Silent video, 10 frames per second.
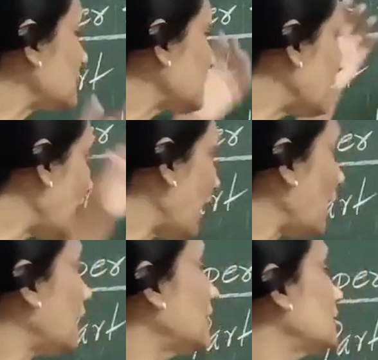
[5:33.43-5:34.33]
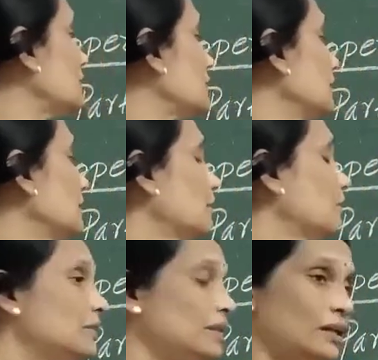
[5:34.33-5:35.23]
than
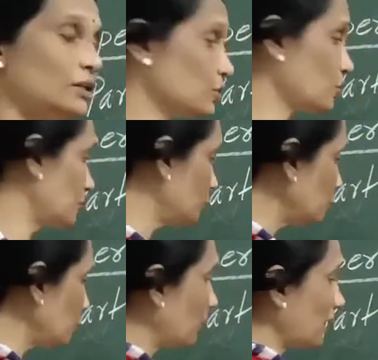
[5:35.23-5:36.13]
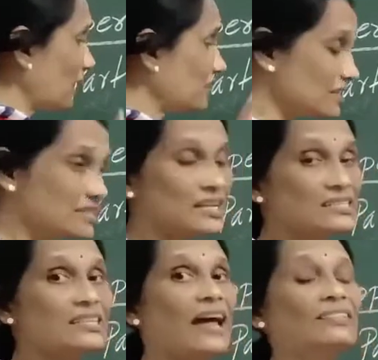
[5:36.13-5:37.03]
numerator is less
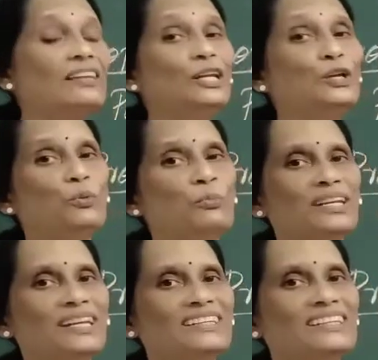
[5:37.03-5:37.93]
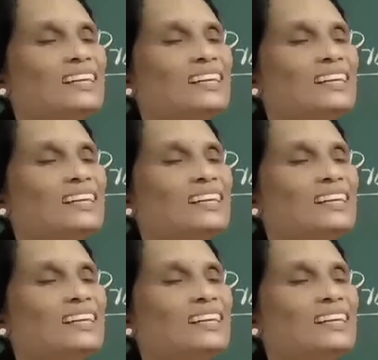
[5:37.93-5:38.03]
than the denominator,